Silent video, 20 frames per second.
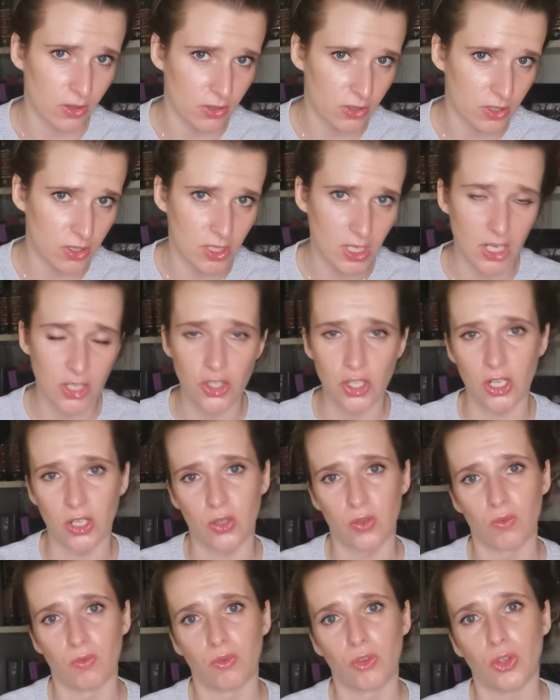such a
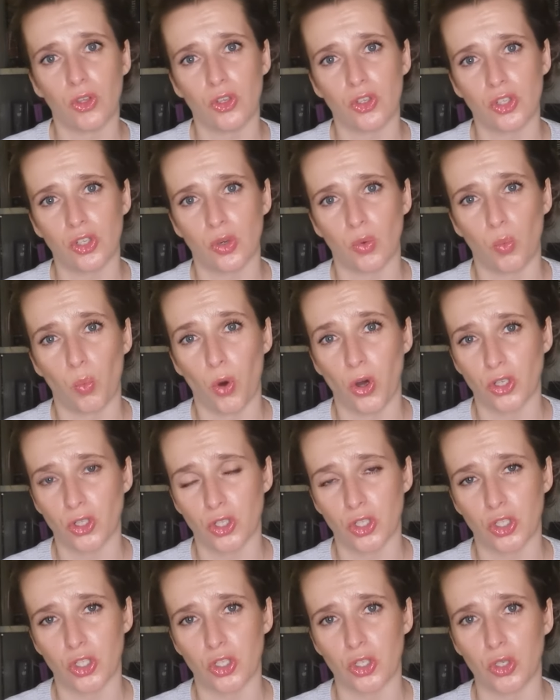confusion what
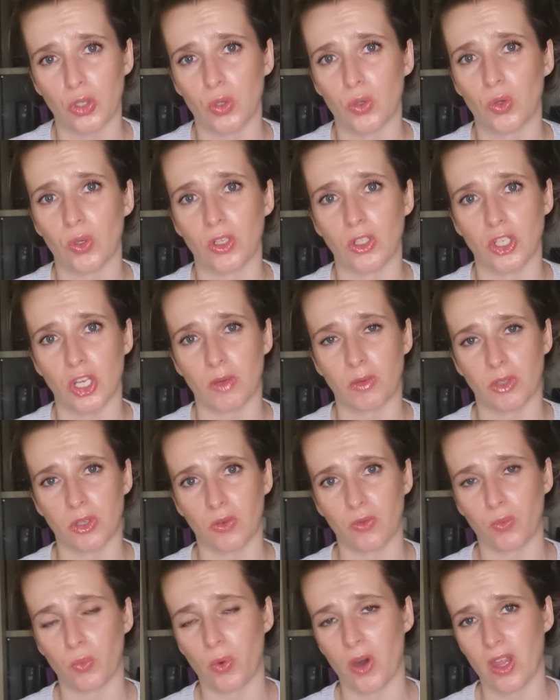to do in terms
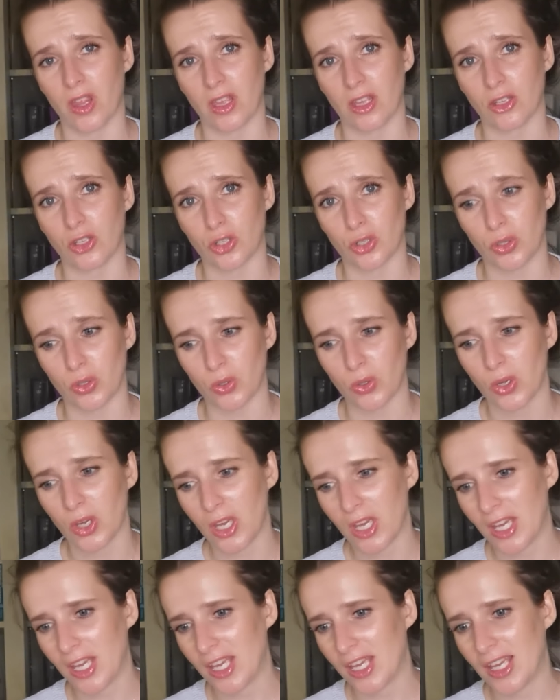of whether to
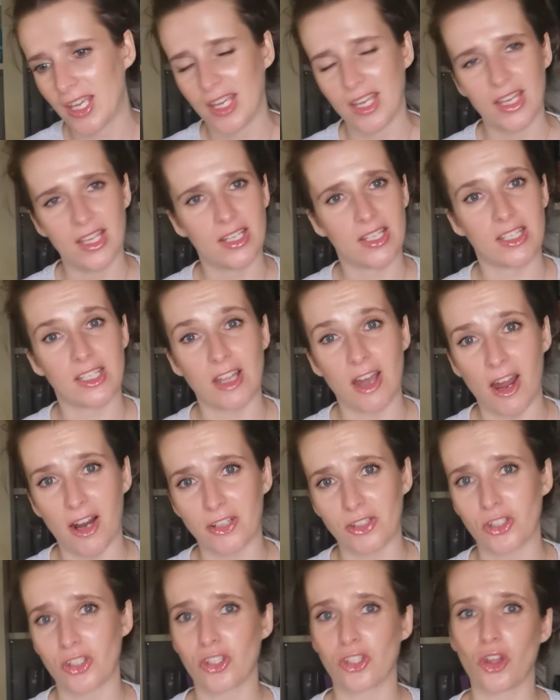
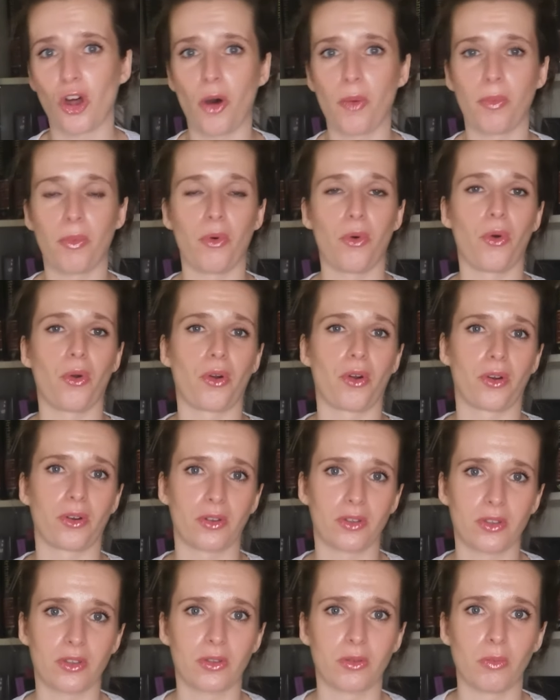start, stop,
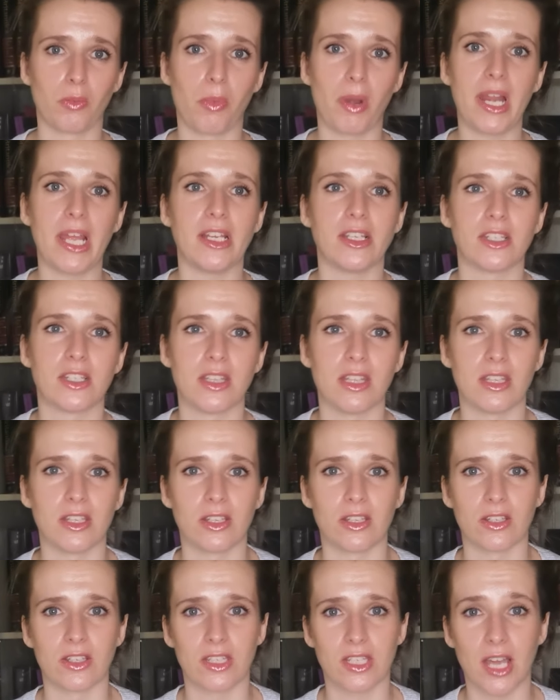or complete
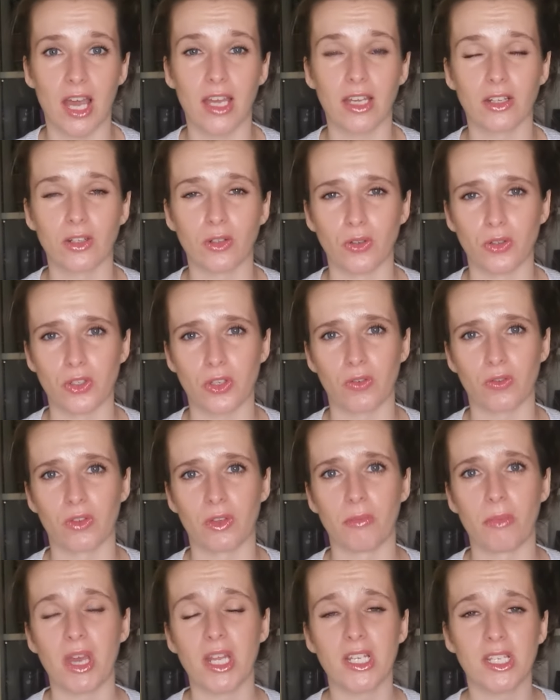the cycles of the
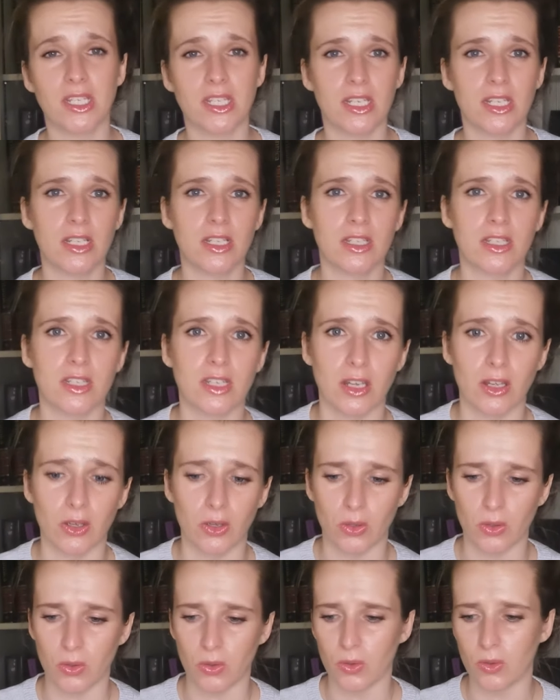medicine. So
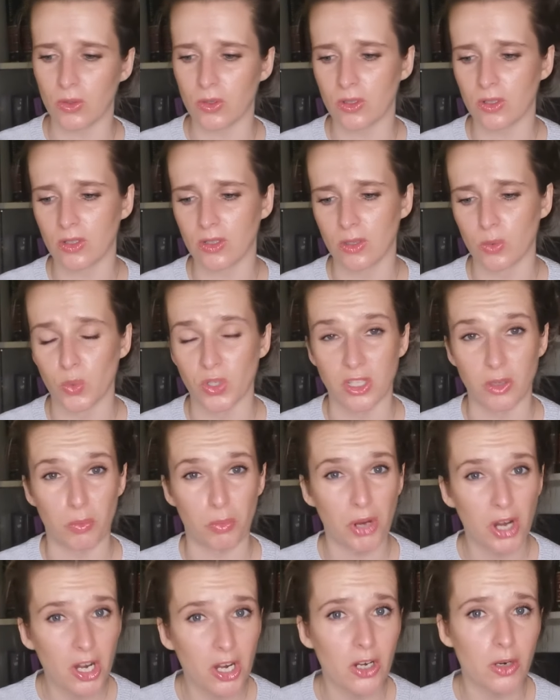there was a
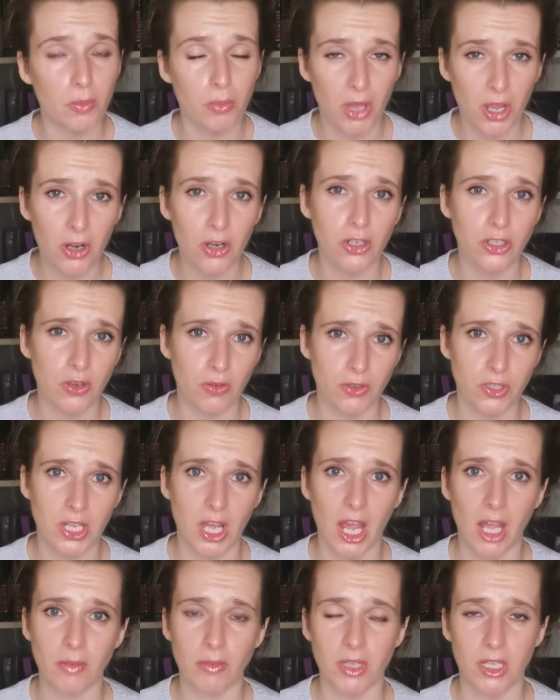per period of
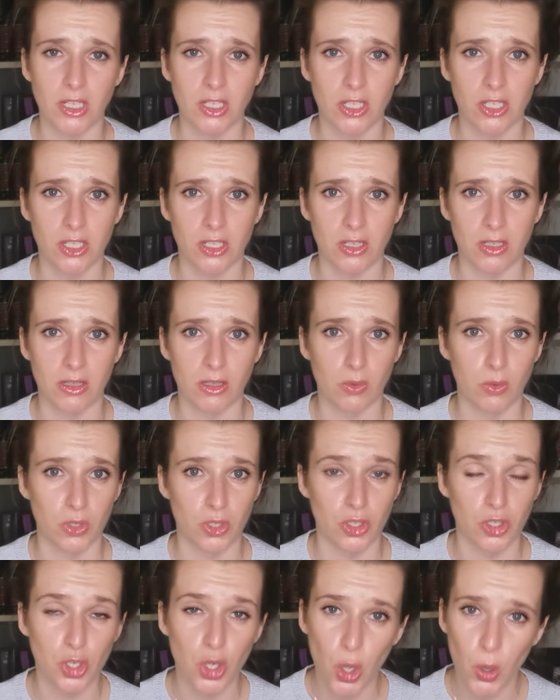time that there was
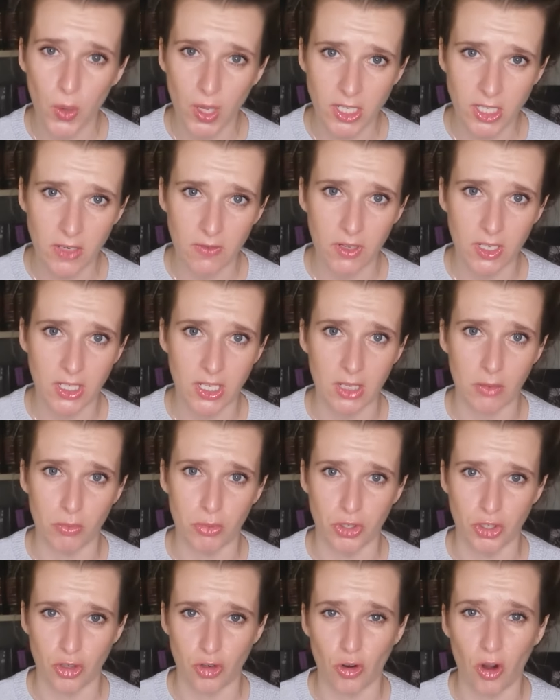no activity in
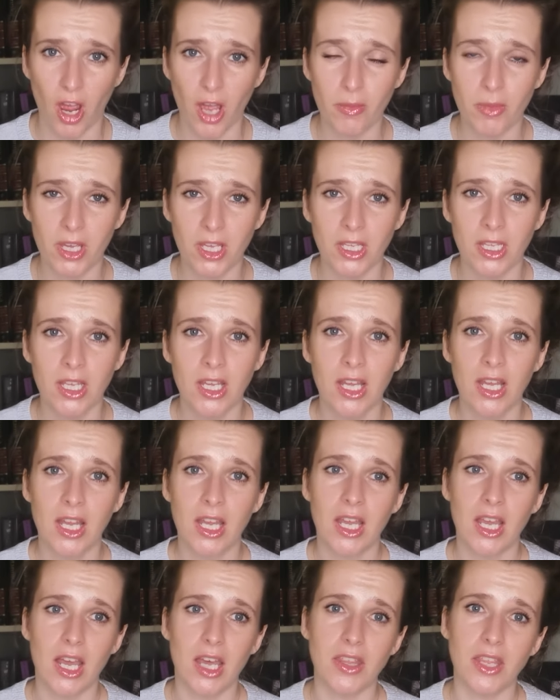prescribing.
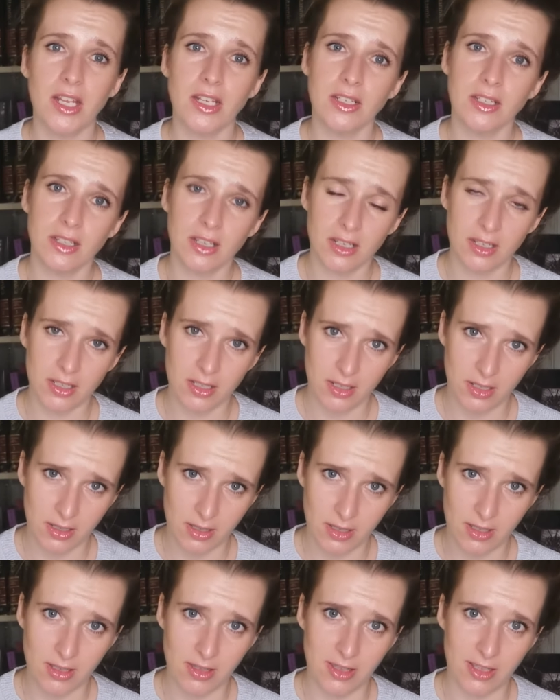And then
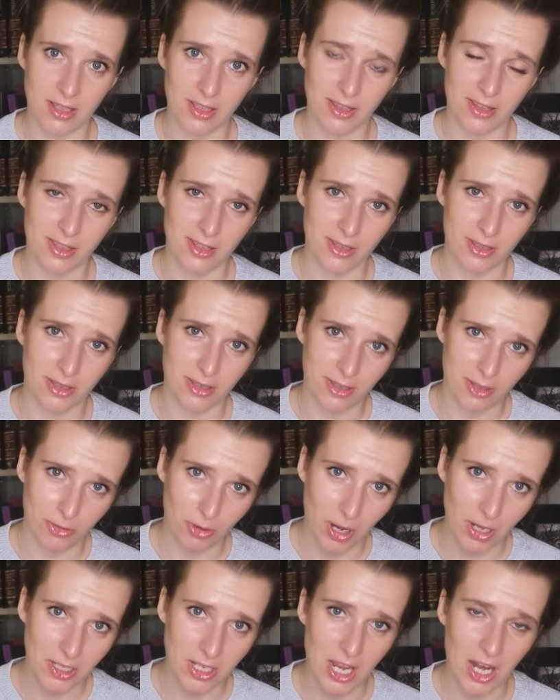uh, the, the
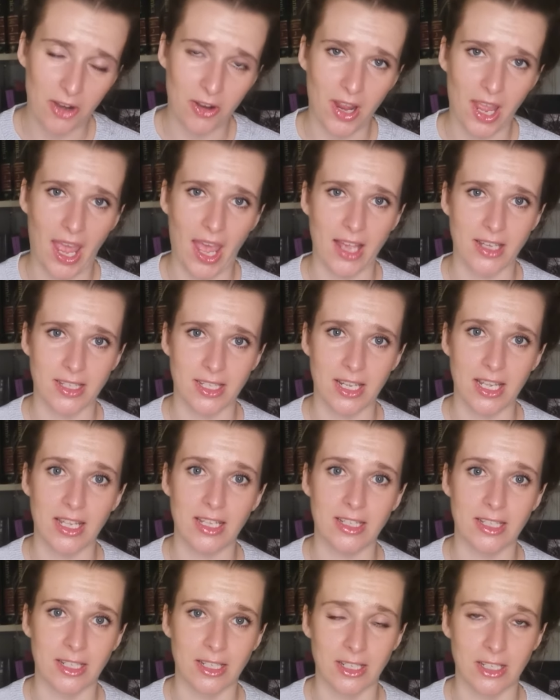criteria has
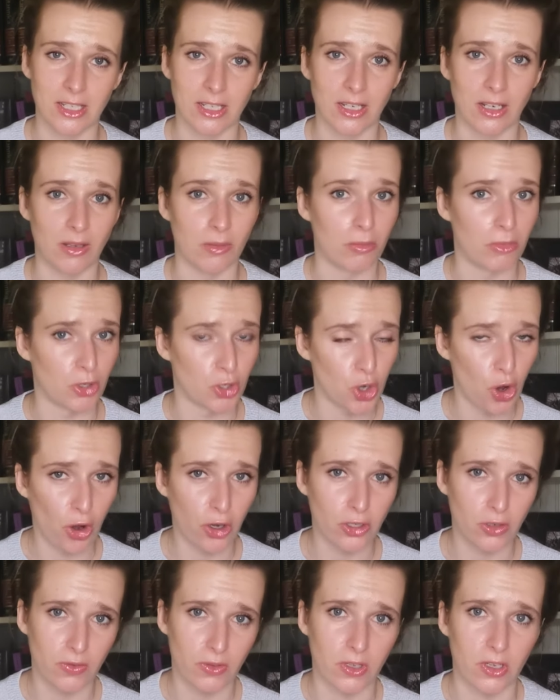eased in
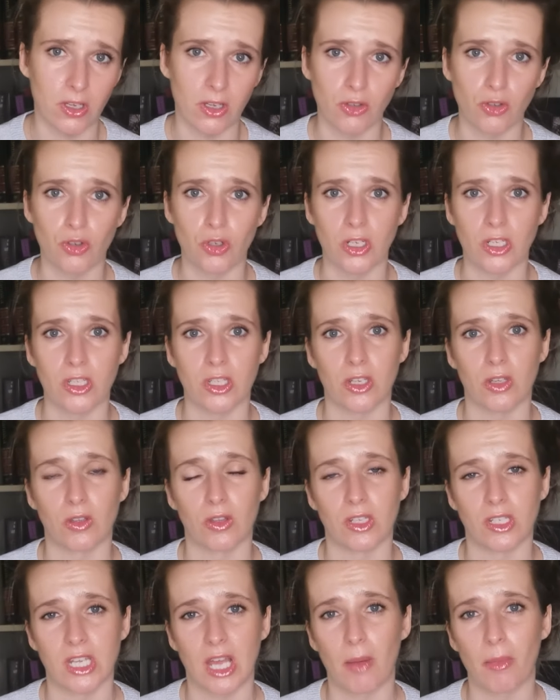majority of the countries, so
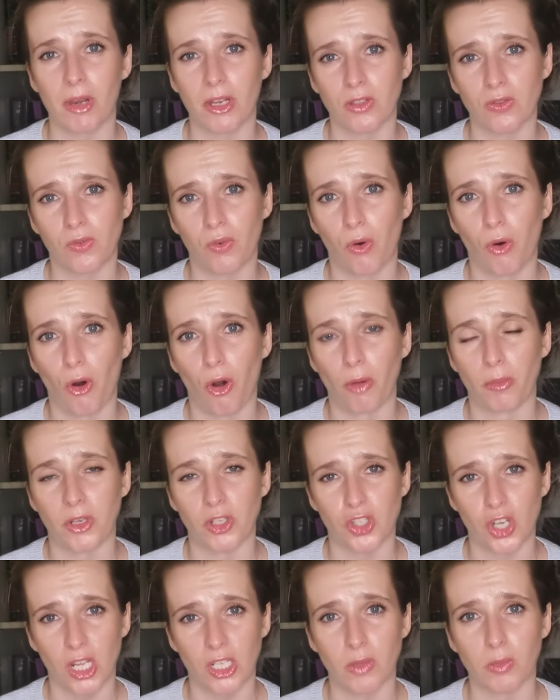the tablet form,
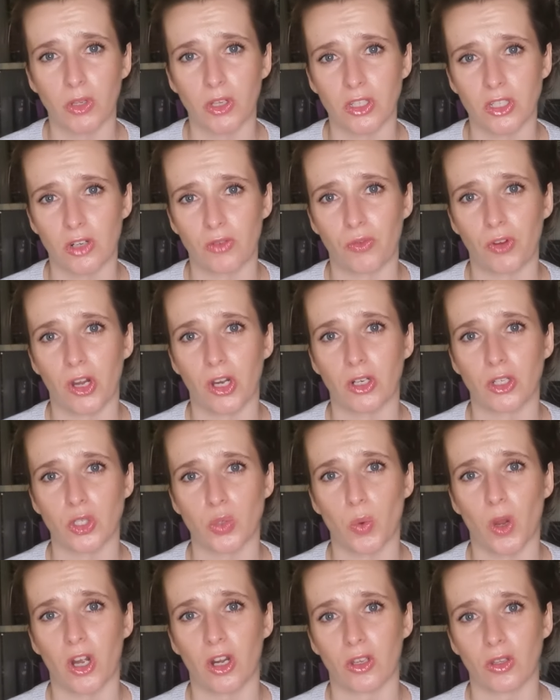injectable interferons
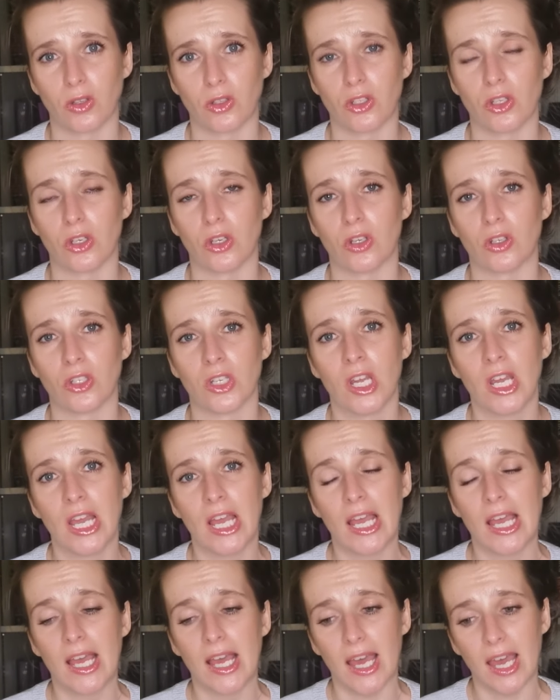were continued.
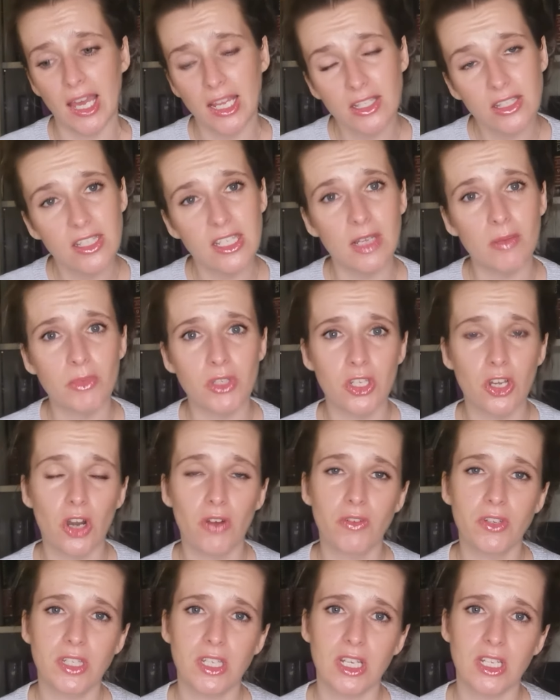And some
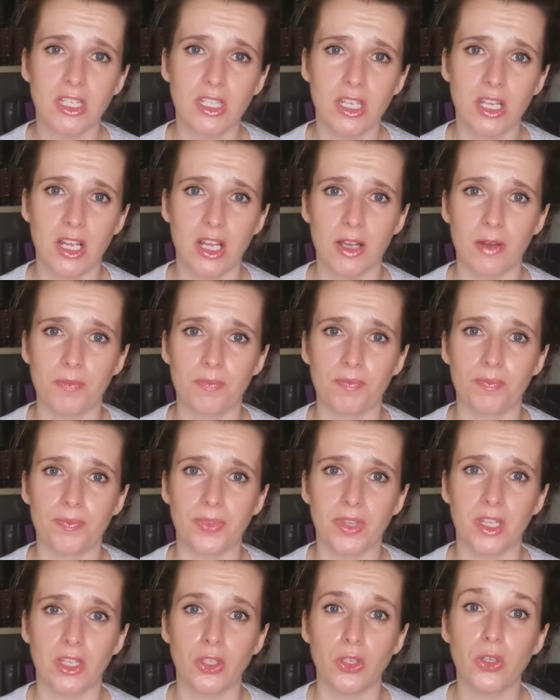services um,
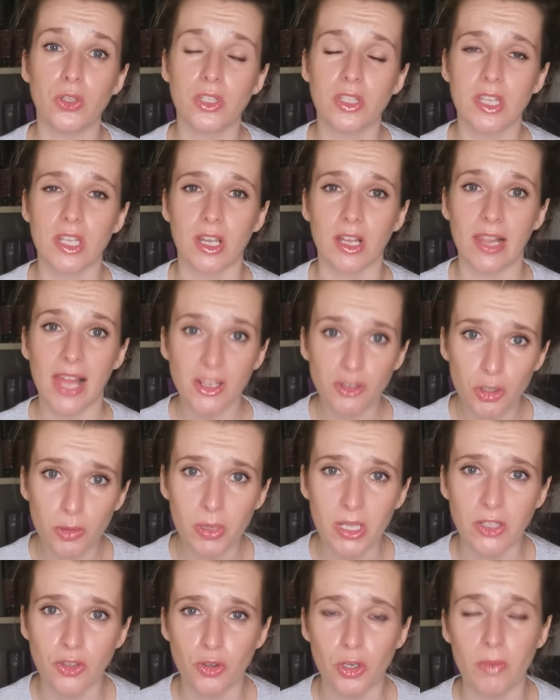use the
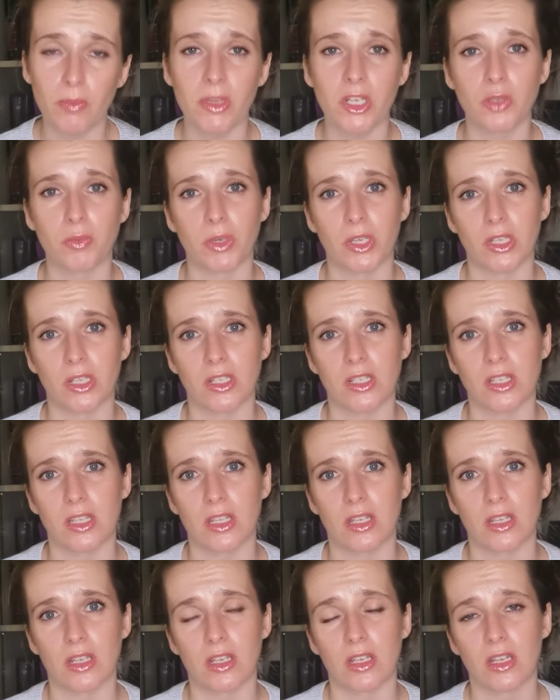cladribine treatment because
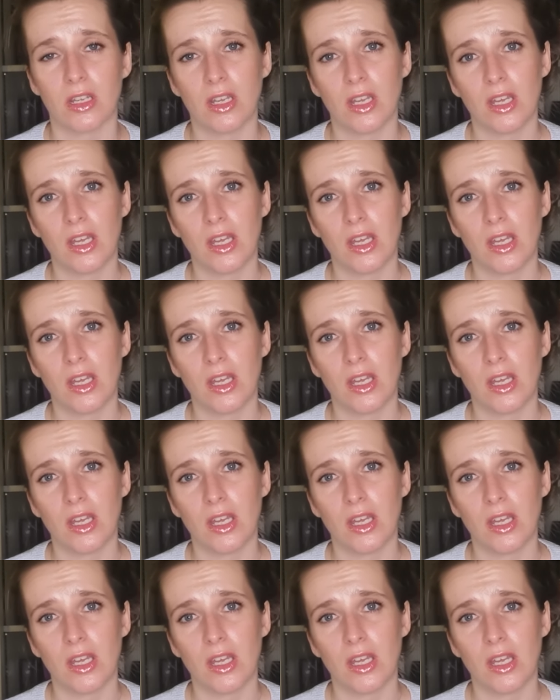the